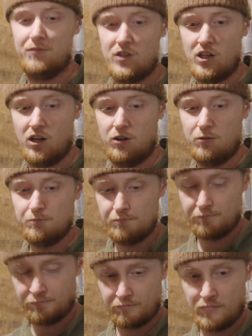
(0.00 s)
So
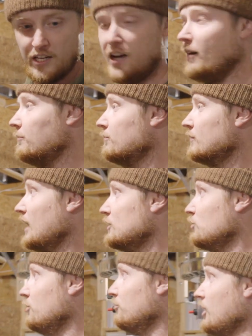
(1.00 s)
yeah,
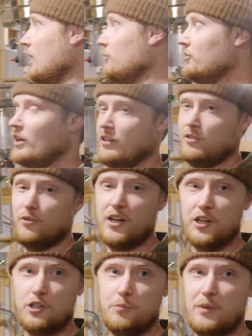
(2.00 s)
that's what we've got. We've got
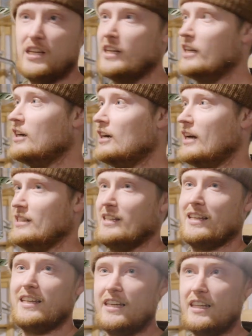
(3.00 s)
300B here as
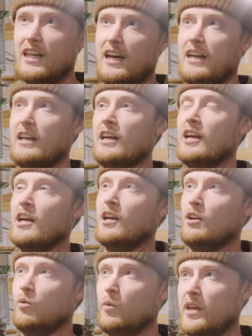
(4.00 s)
the key light
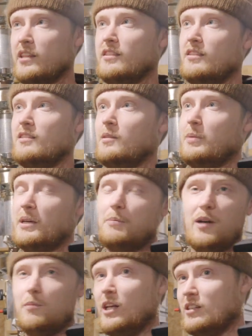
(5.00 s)
with the big parabolic